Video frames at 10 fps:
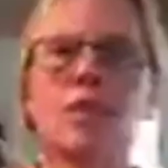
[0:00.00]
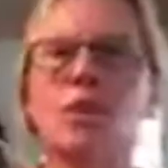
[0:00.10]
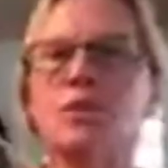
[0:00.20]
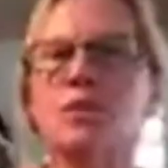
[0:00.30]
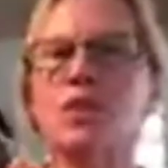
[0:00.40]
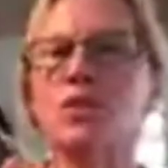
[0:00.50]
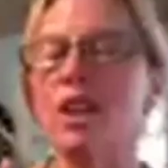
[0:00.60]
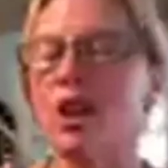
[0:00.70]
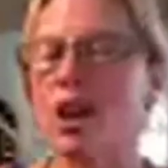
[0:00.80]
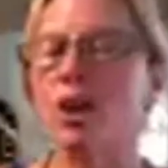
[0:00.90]
Those of you
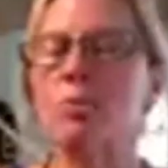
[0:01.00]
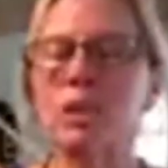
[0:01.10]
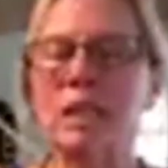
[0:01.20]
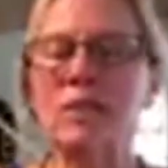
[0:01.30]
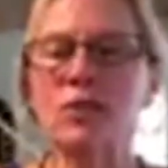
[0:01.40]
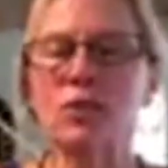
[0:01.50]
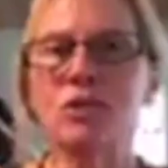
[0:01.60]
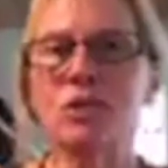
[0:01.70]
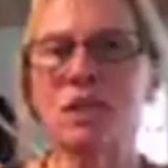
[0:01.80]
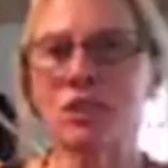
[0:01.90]
that are
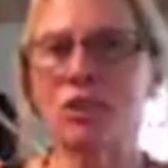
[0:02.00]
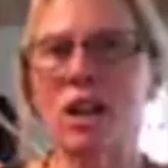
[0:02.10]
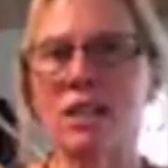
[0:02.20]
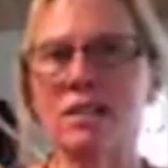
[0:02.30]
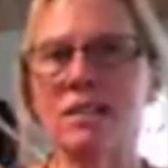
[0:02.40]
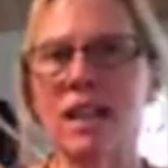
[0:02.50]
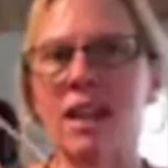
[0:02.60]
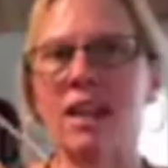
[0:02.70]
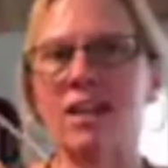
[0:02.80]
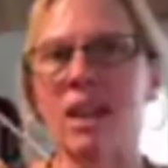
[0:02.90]
believers in Christ
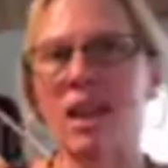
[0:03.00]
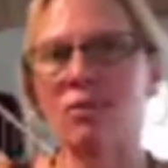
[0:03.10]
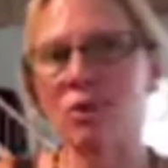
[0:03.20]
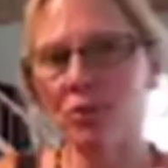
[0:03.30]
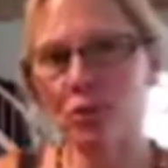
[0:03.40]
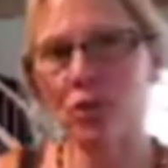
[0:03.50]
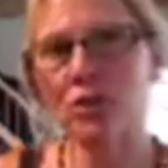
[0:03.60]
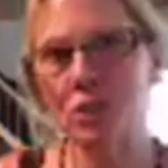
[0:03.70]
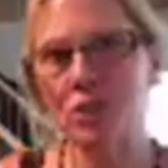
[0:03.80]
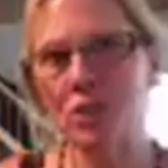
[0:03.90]
and, and refer
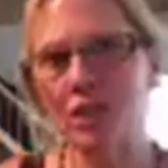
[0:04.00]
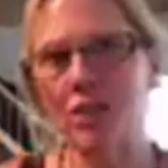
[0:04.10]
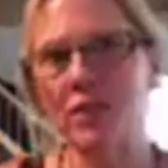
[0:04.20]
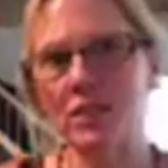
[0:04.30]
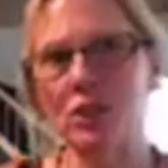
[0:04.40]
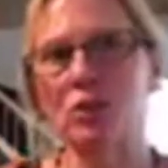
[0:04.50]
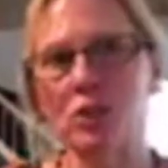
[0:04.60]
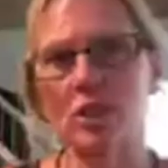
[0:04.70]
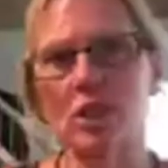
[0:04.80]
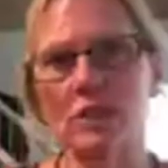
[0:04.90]
to yourself as a
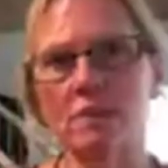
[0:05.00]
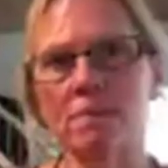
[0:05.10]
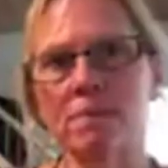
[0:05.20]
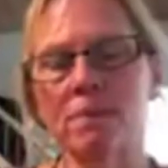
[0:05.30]
Christian,